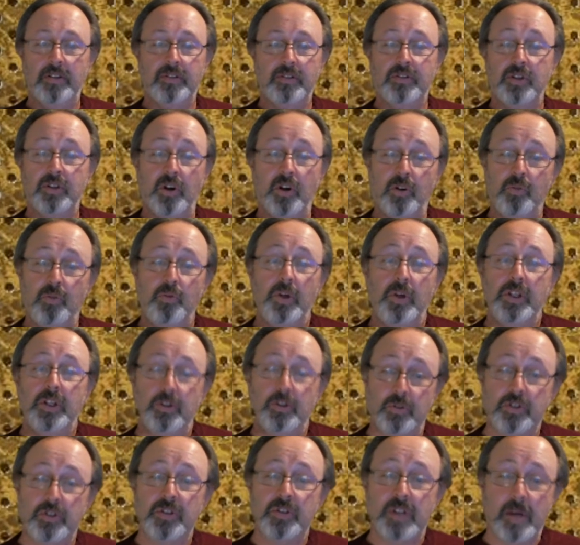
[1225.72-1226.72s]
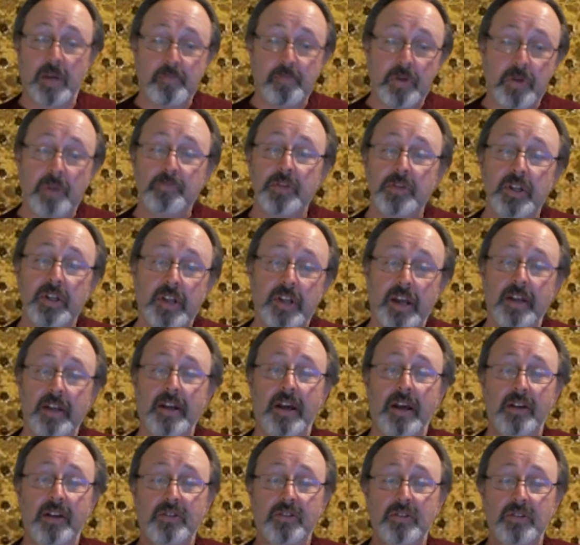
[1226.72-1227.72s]
So when you step up to that
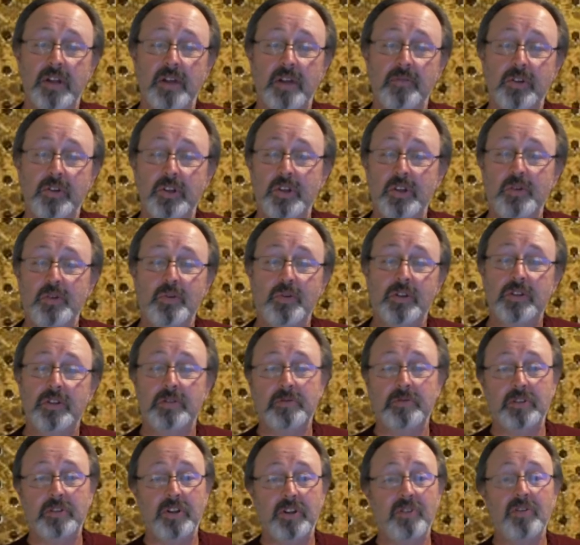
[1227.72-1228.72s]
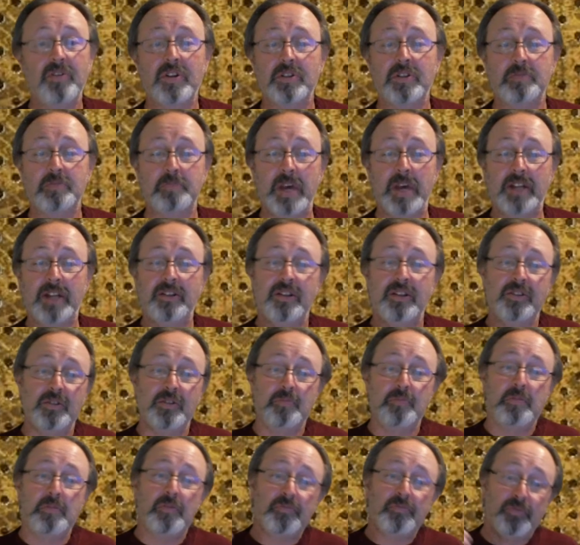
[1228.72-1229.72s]
next level, you're expected
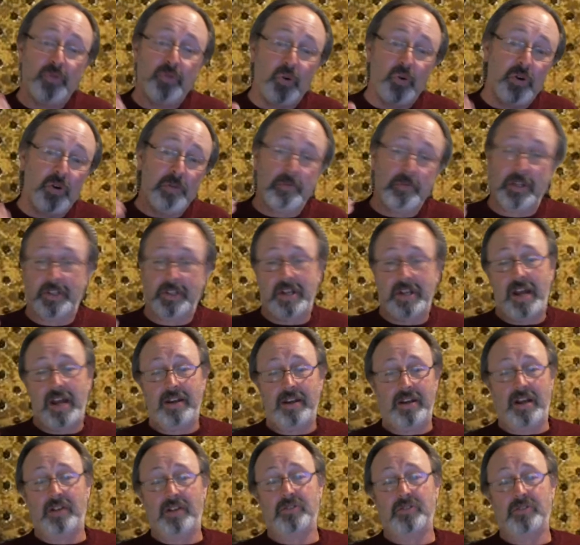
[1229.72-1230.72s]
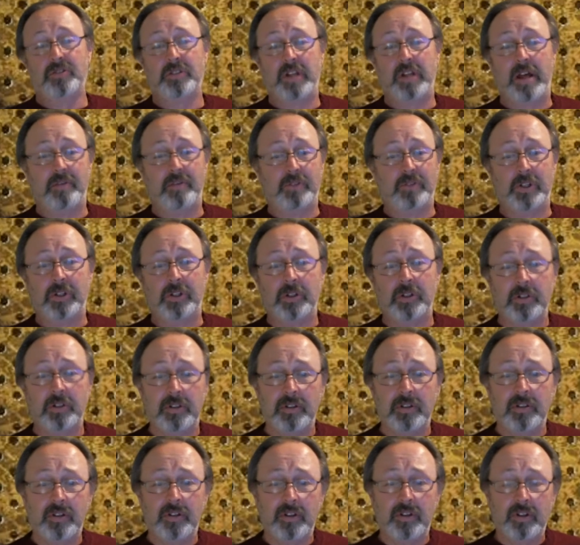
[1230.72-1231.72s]
to perform at that next level.
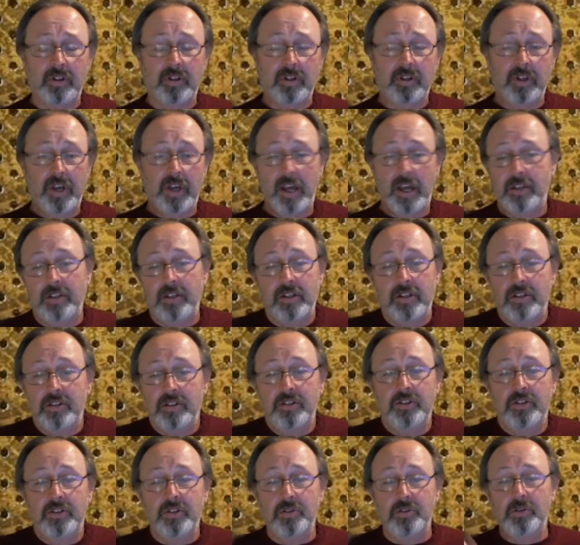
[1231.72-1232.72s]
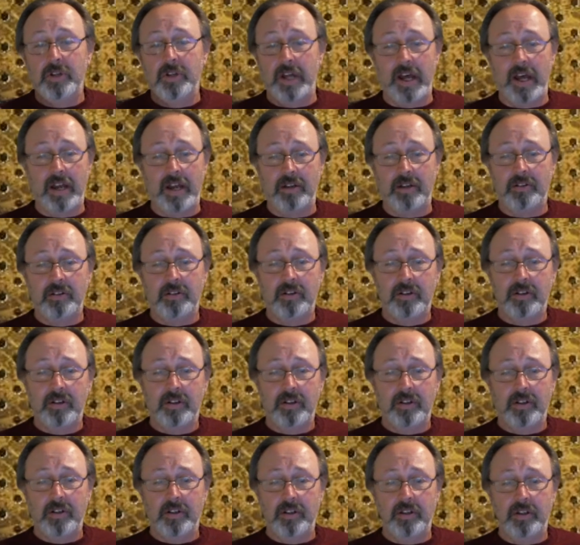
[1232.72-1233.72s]
And you didn't do that.
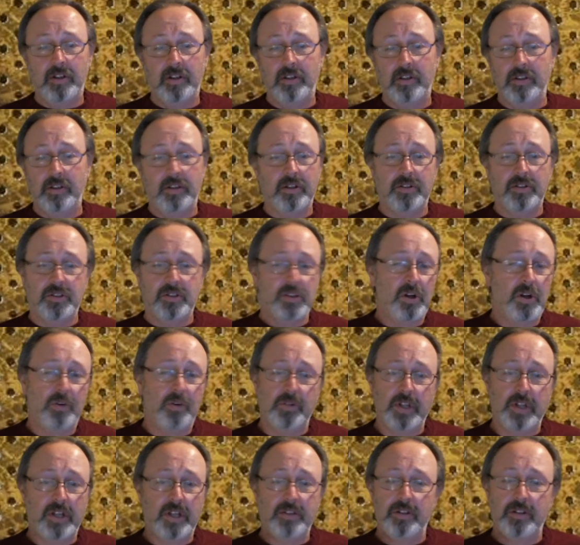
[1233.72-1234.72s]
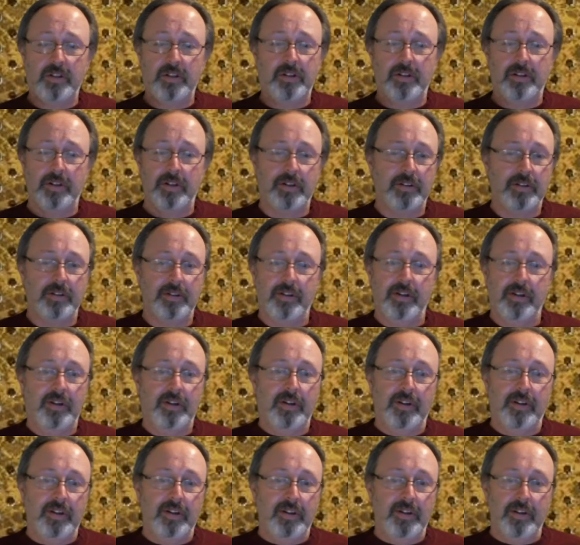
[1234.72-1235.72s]
You show that
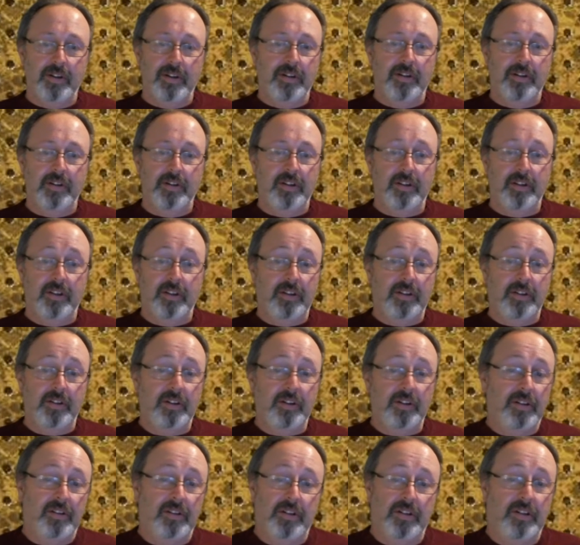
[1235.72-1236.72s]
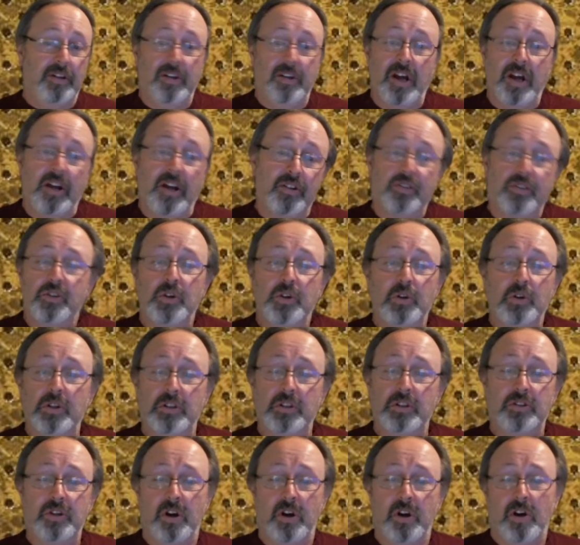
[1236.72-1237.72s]
you're not as good
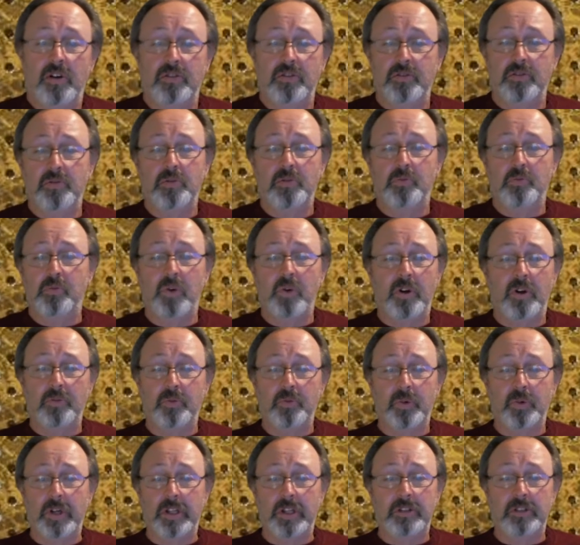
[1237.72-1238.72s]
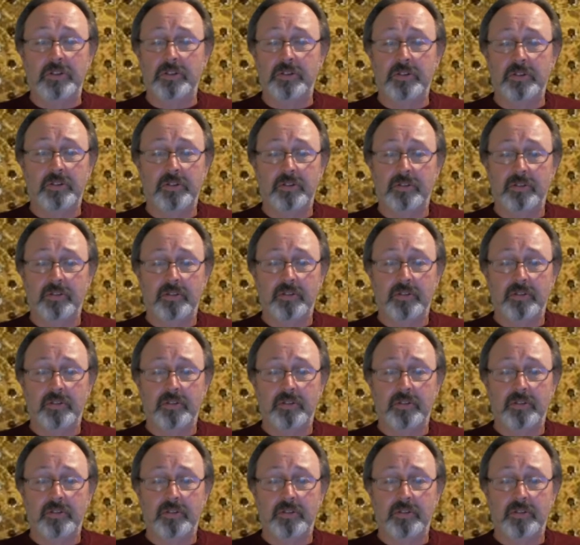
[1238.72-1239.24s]
as your 101 wins.